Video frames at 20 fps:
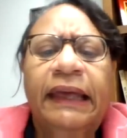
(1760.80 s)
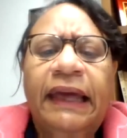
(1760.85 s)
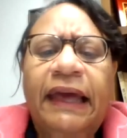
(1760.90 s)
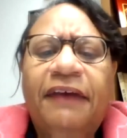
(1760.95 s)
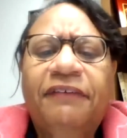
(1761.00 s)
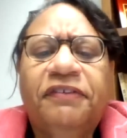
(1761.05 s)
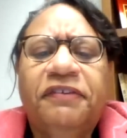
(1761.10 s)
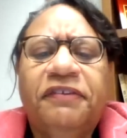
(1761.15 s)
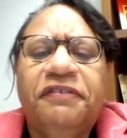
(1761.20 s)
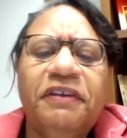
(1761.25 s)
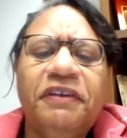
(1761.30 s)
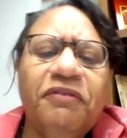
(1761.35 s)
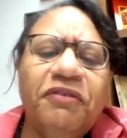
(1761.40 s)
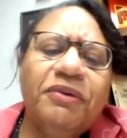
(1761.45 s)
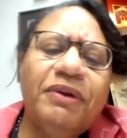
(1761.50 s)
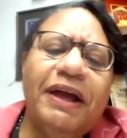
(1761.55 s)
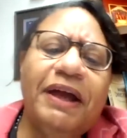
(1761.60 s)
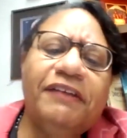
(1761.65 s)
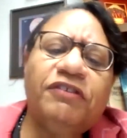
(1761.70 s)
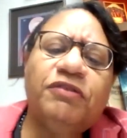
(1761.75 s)
As the civil
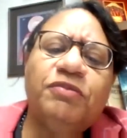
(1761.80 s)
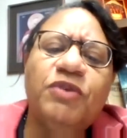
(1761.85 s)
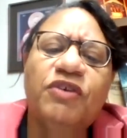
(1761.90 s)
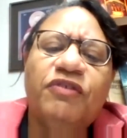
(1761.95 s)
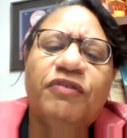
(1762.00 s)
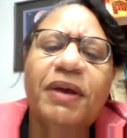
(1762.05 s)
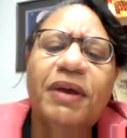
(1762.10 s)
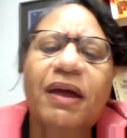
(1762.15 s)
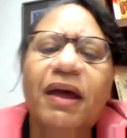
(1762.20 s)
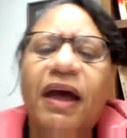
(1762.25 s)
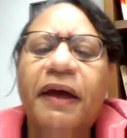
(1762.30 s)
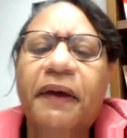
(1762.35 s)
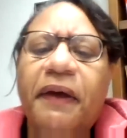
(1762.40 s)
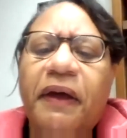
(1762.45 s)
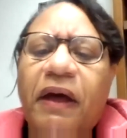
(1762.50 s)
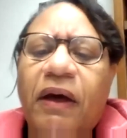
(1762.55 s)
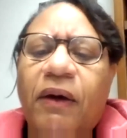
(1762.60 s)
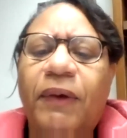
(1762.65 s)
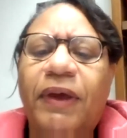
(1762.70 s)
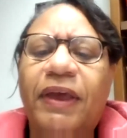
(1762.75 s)
rights movement got
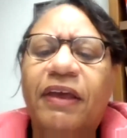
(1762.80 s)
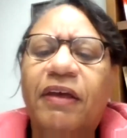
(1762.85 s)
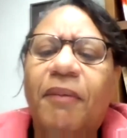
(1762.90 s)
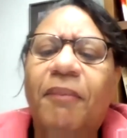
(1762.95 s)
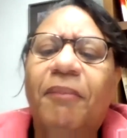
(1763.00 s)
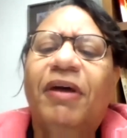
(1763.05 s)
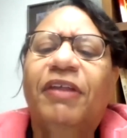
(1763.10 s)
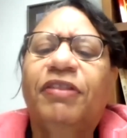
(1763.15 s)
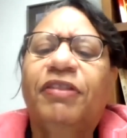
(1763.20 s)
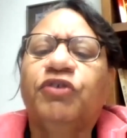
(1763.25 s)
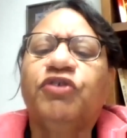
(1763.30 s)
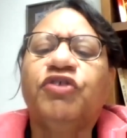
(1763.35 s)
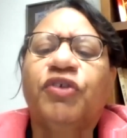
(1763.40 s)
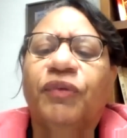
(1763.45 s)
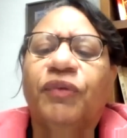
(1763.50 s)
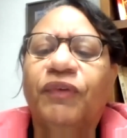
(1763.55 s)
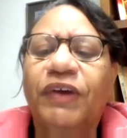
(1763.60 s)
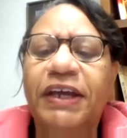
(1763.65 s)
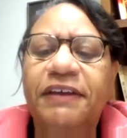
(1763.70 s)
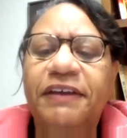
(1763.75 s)
going, Mother
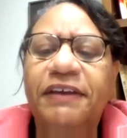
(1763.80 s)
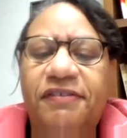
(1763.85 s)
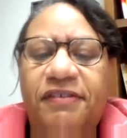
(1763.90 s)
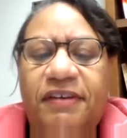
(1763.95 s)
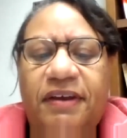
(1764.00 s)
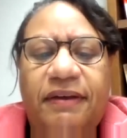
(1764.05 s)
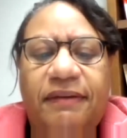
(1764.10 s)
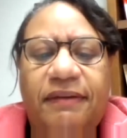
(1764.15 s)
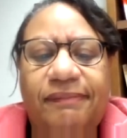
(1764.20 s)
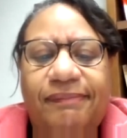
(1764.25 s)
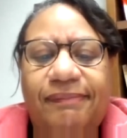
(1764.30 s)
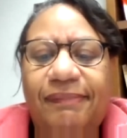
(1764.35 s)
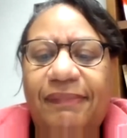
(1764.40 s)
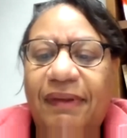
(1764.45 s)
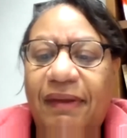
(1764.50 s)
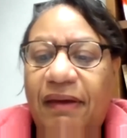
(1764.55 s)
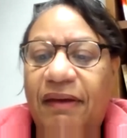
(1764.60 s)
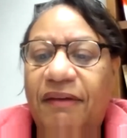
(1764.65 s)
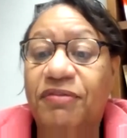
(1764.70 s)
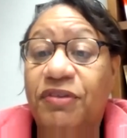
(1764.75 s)
Teresa
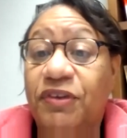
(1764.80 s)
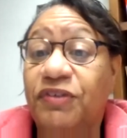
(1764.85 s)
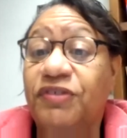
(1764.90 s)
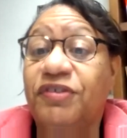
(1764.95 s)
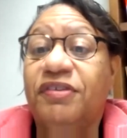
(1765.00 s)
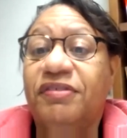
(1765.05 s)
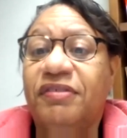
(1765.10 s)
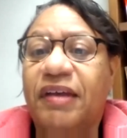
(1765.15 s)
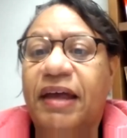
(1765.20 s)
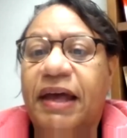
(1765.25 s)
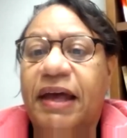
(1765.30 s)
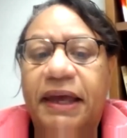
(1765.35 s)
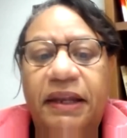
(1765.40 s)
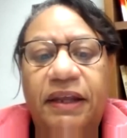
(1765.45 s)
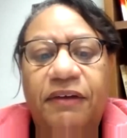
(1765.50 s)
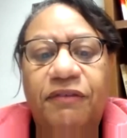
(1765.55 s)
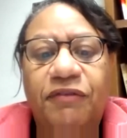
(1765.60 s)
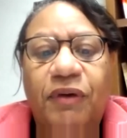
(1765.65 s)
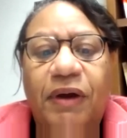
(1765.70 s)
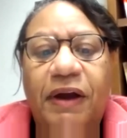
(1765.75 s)
of the
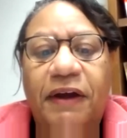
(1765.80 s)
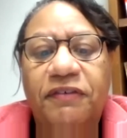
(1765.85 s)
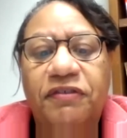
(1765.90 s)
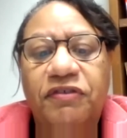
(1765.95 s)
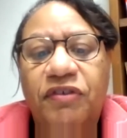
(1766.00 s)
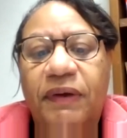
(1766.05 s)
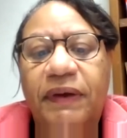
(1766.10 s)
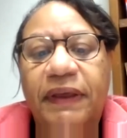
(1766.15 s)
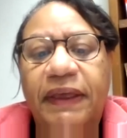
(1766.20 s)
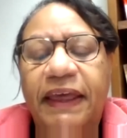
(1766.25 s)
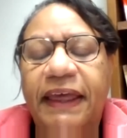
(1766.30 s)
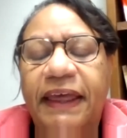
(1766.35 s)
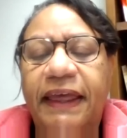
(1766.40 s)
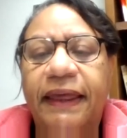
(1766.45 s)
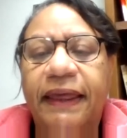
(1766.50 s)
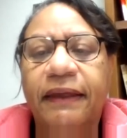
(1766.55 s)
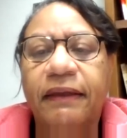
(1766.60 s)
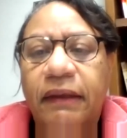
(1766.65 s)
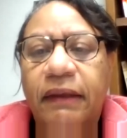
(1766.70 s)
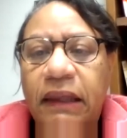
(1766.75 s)
Society of Christ our
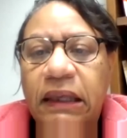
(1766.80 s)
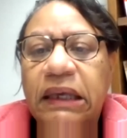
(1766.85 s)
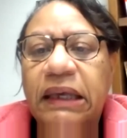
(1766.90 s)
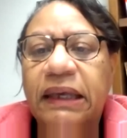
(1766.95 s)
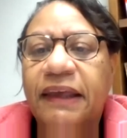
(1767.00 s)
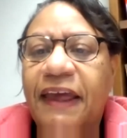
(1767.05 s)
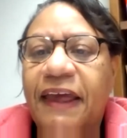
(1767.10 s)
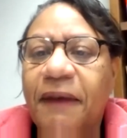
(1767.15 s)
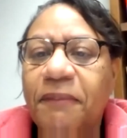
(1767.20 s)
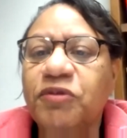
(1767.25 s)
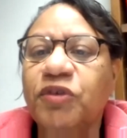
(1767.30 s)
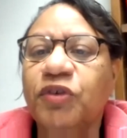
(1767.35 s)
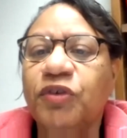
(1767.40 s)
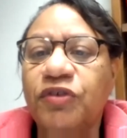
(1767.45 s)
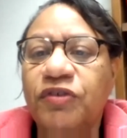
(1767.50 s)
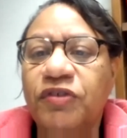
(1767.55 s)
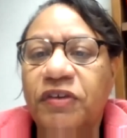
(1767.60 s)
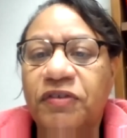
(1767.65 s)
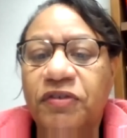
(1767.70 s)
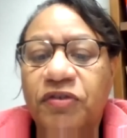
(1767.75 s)
King kept her
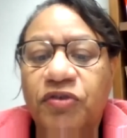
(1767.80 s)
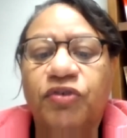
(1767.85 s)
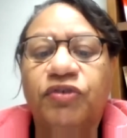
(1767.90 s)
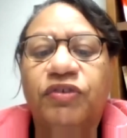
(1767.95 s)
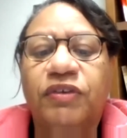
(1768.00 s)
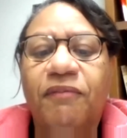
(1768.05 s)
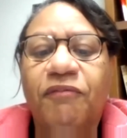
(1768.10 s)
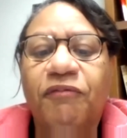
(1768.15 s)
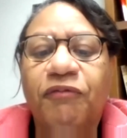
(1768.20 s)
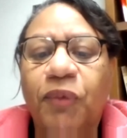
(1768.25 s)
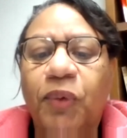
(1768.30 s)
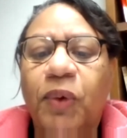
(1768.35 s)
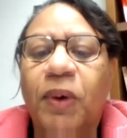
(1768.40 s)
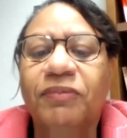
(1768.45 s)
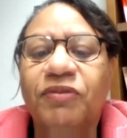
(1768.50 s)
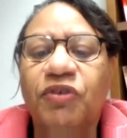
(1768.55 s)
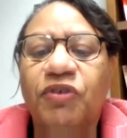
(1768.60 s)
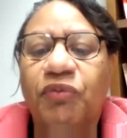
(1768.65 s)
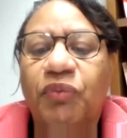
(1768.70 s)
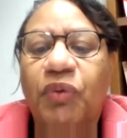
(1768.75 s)
sisters
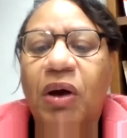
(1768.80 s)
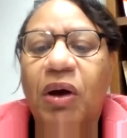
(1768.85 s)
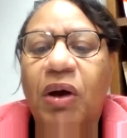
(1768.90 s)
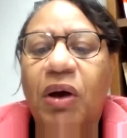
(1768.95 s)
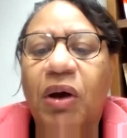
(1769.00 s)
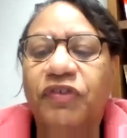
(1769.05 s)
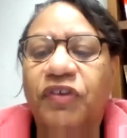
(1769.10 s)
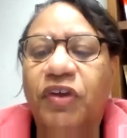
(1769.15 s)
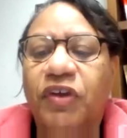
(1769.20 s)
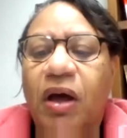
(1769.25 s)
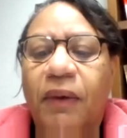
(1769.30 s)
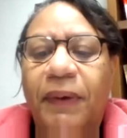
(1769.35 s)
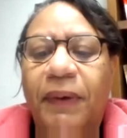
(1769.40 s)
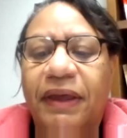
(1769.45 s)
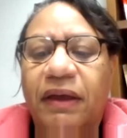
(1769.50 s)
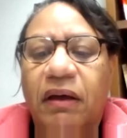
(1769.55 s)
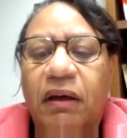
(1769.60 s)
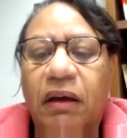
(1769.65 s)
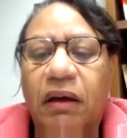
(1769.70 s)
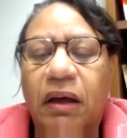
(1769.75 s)
informed of what was
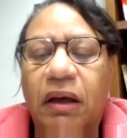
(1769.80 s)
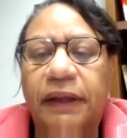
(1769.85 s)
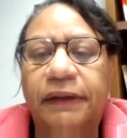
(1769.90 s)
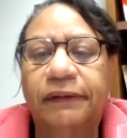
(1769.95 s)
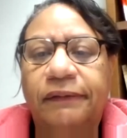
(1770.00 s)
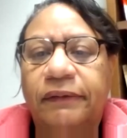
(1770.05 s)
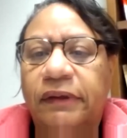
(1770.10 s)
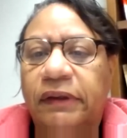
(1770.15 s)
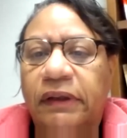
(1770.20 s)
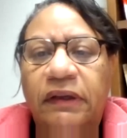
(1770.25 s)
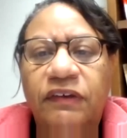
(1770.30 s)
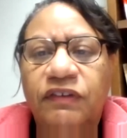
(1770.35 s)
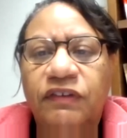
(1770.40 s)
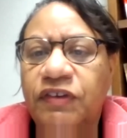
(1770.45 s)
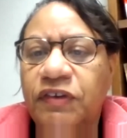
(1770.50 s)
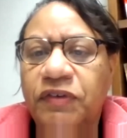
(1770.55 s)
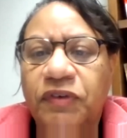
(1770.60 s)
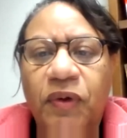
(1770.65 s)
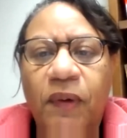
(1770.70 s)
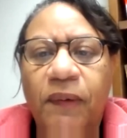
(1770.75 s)
going on.
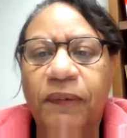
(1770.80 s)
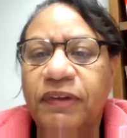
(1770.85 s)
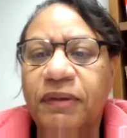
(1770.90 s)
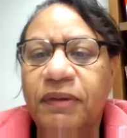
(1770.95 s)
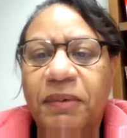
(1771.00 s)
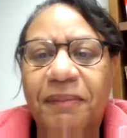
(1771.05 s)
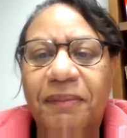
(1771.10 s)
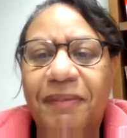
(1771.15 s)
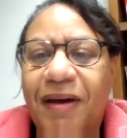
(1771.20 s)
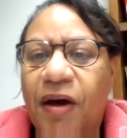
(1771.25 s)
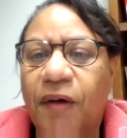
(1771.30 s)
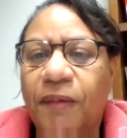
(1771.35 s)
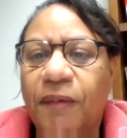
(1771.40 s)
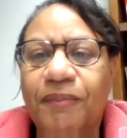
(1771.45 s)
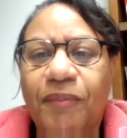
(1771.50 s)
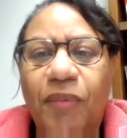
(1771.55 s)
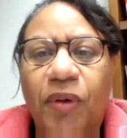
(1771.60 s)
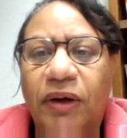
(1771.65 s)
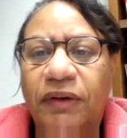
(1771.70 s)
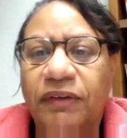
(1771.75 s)
She told them about
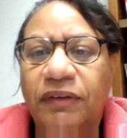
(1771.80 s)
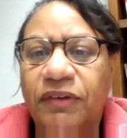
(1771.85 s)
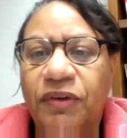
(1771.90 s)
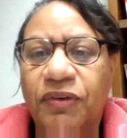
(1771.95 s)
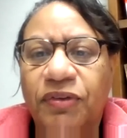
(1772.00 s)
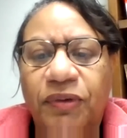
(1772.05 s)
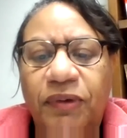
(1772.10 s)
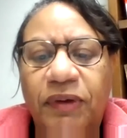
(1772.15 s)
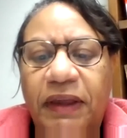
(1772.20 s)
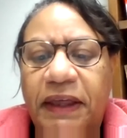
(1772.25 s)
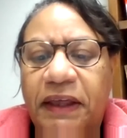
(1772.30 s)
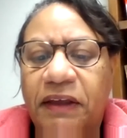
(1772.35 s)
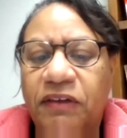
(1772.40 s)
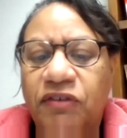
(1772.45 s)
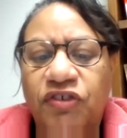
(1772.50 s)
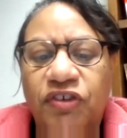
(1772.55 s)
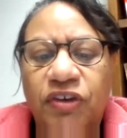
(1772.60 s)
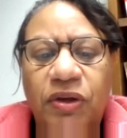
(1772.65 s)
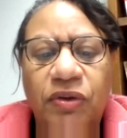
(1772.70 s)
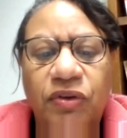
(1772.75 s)
Martin Luther King
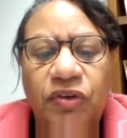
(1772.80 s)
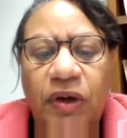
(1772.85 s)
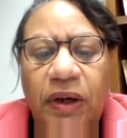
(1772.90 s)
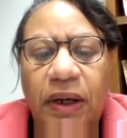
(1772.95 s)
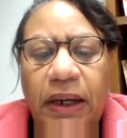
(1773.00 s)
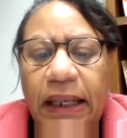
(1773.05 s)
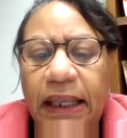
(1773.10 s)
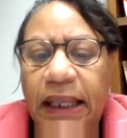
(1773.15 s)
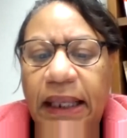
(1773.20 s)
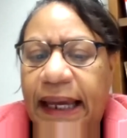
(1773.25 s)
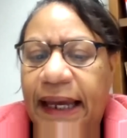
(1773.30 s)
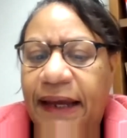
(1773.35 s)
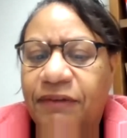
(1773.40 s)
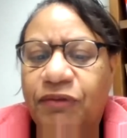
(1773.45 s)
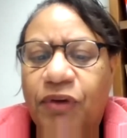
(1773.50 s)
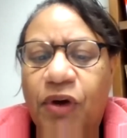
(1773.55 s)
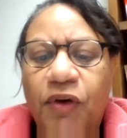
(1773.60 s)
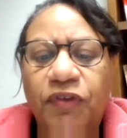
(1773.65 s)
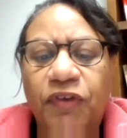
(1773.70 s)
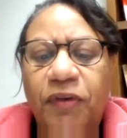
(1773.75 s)
Jr. and
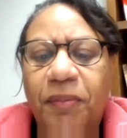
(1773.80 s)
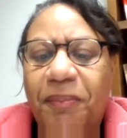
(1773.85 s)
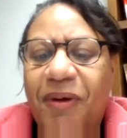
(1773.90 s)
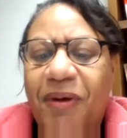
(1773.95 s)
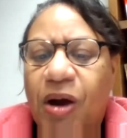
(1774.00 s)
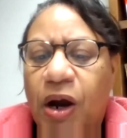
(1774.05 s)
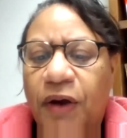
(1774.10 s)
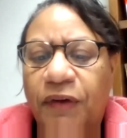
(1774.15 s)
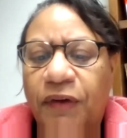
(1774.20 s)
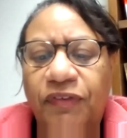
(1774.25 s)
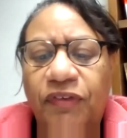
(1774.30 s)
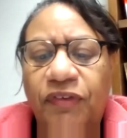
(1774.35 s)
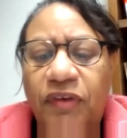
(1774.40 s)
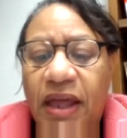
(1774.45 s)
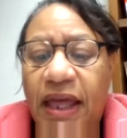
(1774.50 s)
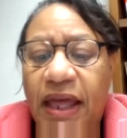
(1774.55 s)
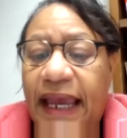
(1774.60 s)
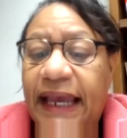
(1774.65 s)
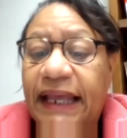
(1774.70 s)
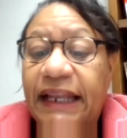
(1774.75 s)
Rosa Parks
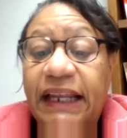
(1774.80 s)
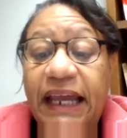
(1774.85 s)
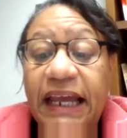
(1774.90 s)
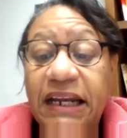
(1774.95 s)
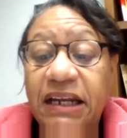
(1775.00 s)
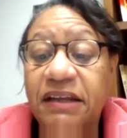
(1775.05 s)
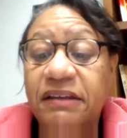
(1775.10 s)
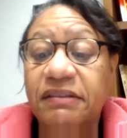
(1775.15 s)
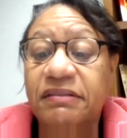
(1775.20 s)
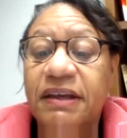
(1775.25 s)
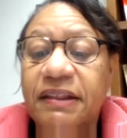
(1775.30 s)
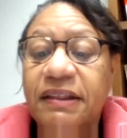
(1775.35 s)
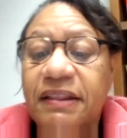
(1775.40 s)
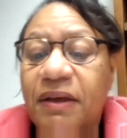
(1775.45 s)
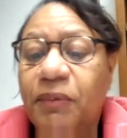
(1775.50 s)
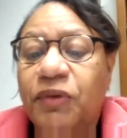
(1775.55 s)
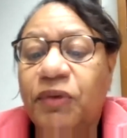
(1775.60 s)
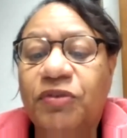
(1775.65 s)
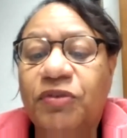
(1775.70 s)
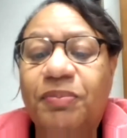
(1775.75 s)
and anything
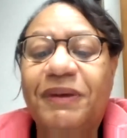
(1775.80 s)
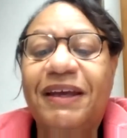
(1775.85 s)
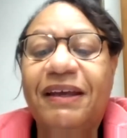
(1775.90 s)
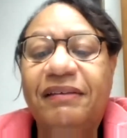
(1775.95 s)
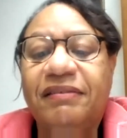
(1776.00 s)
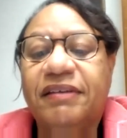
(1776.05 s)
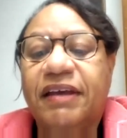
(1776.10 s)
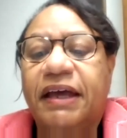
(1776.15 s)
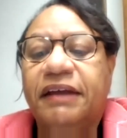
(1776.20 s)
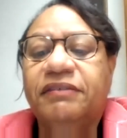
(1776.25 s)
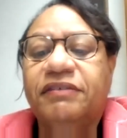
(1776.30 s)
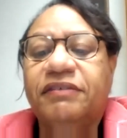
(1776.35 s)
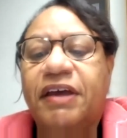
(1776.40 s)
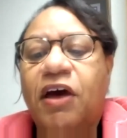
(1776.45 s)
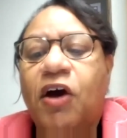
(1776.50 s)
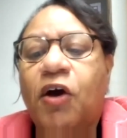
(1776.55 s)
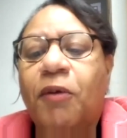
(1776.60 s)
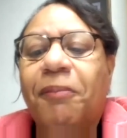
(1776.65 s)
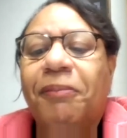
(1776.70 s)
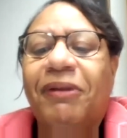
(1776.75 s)
that was being done to
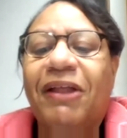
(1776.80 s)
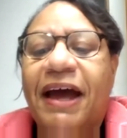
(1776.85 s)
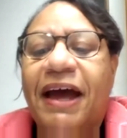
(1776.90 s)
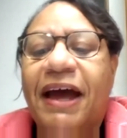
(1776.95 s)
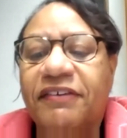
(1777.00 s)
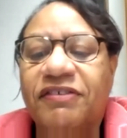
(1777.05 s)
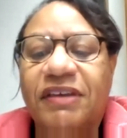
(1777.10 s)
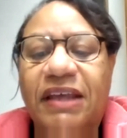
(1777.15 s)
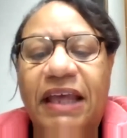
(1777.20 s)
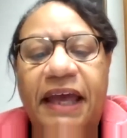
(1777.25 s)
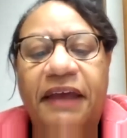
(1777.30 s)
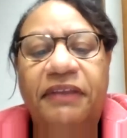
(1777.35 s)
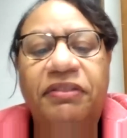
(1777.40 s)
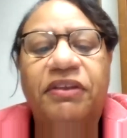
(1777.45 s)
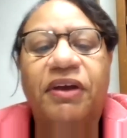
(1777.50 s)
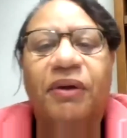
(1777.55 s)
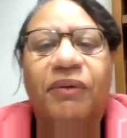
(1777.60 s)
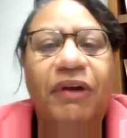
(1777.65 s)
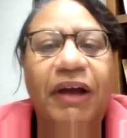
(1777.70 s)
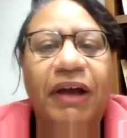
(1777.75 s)
help Blacks gain
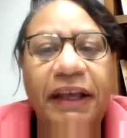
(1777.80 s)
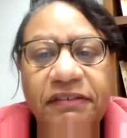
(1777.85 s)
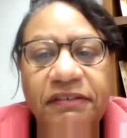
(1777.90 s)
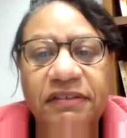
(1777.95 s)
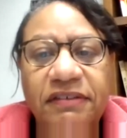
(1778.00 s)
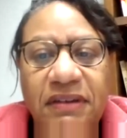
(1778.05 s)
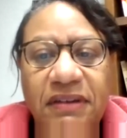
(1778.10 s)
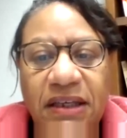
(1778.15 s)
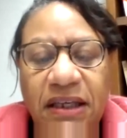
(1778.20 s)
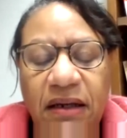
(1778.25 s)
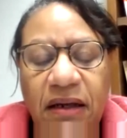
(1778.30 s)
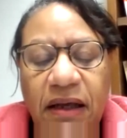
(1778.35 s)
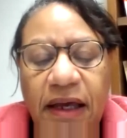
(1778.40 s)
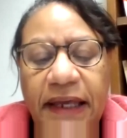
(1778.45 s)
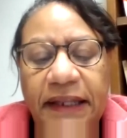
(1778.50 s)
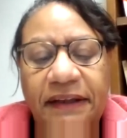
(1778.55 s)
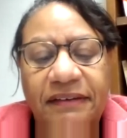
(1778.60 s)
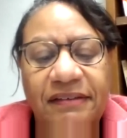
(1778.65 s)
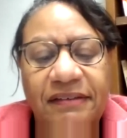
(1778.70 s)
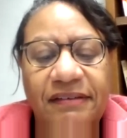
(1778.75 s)
their rights in the
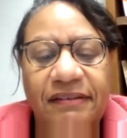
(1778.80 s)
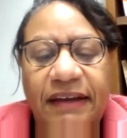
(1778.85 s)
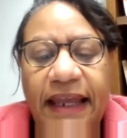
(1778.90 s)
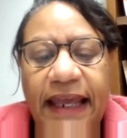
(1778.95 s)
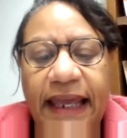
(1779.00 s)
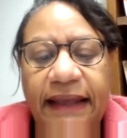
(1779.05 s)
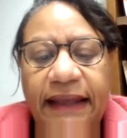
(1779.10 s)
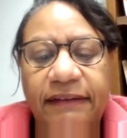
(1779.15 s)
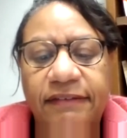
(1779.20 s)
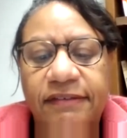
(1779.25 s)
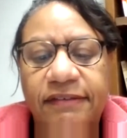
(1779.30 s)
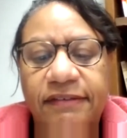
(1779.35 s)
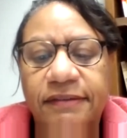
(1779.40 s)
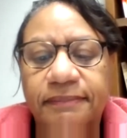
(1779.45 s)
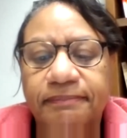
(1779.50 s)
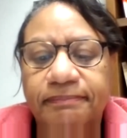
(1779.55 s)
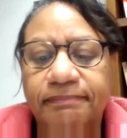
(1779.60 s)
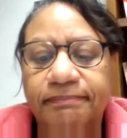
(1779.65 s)
United States.